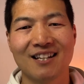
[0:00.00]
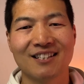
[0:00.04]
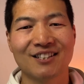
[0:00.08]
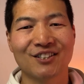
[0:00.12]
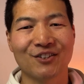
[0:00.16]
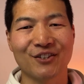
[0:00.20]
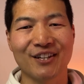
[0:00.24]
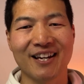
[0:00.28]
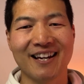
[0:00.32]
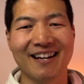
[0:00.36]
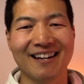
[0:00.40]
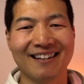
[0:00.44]

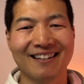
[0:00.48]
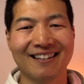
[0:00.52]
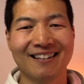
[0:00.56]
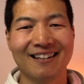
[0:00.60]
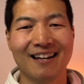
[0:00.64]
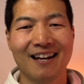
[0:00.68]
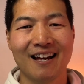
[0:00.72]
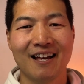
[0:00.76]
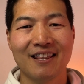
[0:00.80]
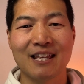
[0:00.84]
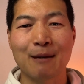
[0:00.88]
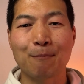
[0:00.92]
So yeah,
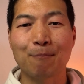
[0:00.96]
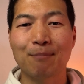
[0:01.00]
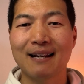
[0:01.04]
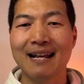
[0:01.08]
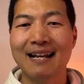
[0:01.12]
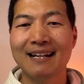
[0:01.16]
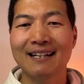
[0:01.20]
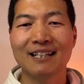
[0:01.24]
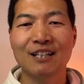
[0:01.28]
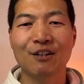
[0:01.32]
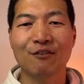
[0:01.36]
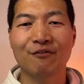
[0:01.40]
there are
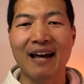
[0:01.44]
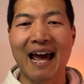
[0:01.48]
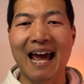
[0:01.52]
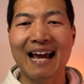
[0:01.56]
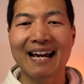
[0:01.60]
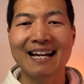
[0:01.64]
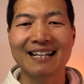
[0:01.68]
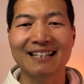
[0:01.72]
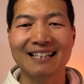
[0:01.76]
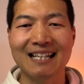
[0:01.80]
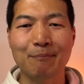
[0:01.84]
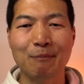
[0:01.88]
plenty of
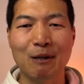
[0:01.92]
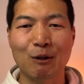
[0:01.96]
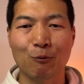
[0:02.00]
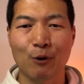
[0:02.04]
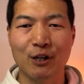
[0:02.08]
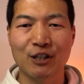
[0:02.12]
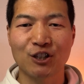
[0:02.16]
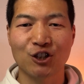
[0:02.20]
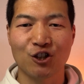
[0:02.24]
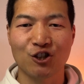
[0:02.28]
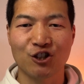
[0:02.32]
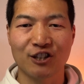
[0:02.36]
academic
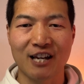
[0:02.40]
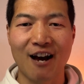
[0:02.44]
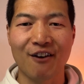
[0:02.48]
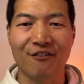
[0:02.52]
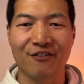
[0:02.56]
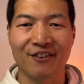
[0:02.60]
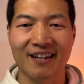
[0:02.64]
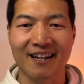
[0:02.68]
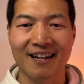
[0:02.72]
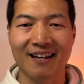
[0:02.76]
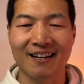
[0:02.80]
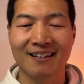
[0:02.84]
research
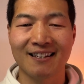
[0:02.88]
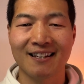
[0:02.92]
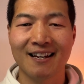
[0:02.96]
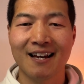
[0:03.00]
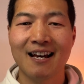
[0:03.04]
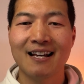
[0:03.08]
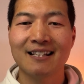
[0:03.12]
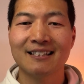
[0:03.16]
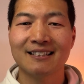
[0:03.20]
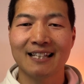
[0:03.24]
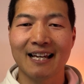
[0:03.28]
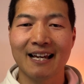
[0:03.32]
out there
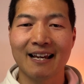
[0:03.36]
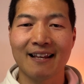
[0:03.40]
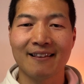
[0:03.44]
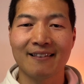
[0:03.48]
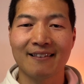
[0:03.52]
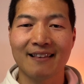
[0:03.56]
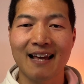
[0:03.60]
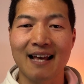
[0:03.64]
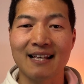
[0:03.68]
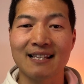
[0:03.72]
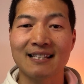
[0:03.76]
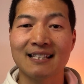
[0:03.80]

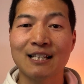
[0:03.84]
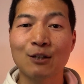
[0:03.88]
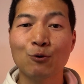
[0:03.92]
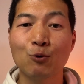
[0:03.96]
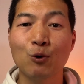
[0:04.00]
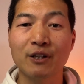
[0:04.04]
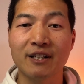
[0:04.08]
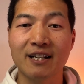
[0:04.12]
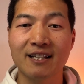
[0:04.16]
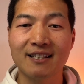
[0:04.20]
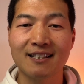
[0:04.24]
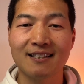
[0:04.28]
saying that
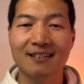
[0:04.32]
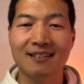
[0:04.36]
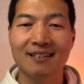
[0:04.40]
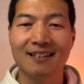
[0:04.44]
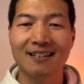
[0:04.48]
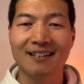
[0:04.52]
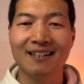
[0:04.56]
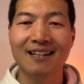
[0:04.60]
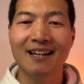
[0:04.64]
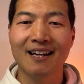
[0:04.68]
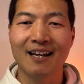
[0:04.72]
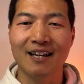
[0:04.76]

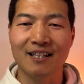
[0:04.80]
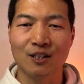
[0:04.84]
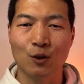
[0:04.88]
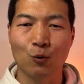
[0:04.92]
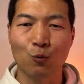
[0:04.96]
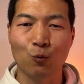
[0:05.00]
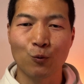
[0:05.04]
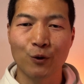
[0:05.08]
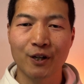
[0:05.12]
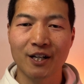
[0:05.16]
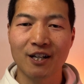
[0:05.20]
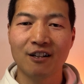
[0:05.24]
synchronicity is
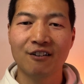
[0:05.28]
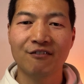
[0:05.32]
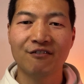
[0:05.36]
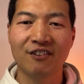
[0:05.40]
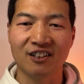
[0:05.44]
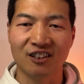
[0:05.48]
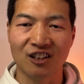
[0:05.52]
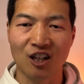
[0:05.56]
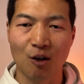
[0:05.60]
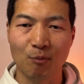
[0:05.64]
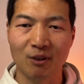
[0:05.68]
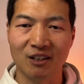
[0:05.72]
a real
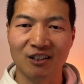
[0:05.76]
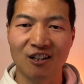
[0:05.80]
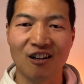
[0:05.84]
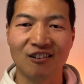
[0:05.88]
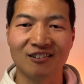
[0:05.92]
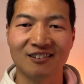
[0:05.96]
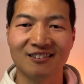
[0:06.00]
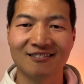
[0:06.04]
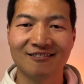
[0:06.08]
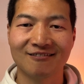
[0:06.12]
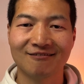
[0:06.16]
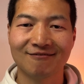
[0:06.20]

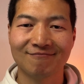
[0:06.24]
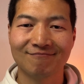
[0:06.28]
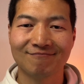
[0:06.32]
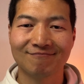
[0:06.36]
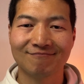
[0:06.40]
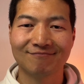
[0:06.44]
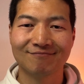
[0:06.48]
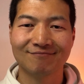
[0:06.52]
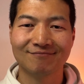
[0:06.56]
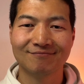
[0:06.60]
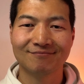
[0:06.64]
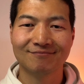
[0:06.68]
phenomenon.
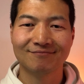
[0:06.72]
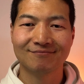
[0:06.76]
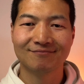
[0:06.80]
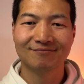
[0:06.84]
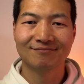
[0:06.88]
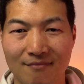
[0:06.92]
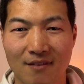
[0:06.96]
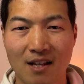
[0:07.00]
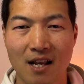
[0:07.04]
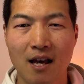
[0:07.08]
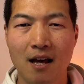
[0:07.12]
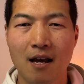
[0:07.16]

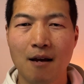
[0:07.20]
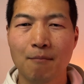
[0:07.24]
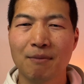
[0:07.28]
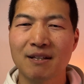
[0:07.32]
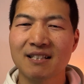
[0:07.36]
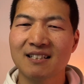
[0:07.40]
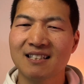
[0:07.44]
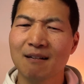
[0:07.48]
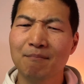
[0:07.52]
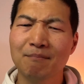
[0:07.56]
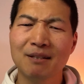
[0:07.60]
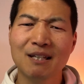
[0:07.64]

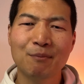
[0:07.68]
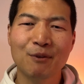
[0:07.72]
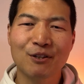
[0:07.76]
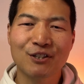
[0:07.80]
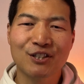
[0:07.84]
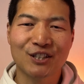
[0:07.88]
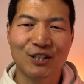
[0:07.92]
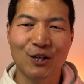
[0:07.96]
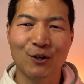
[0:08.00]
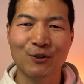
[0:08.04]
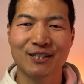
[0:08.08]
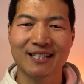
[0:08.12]
But some
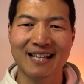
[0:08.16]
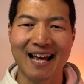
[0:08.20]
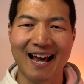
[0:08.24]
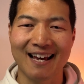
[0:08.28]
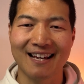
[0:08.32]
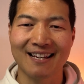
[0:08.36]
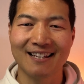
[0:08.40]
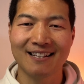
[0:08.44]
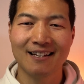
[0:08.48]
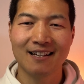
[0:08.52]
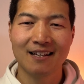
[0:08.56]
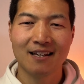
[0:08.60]
people still
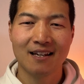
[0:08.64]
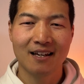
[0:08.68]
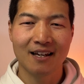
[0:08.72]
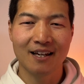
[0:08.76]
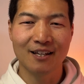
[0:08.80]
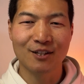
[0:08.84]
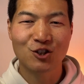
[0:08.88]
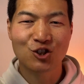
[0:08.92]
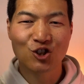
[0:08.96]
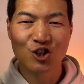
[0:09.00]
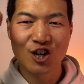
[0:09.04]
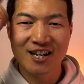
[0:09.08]
say
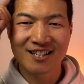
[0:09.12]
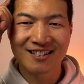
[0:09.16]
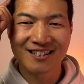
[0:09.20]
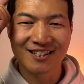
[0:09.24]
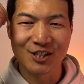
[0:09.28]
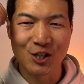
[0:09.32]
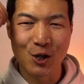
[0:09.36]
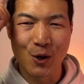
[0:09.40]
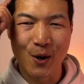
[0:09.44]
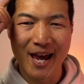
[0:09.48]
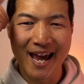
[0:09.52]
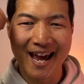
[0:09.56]
it's
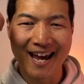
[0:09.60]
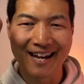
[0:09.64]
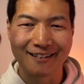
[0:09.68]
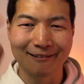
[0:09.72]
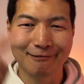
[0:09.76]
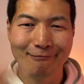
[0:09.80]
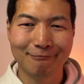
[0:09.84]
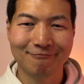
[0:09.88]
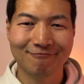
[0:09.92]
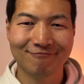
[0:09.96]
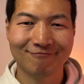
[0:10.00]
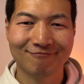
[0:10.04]
just in your
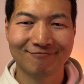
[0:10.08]
head.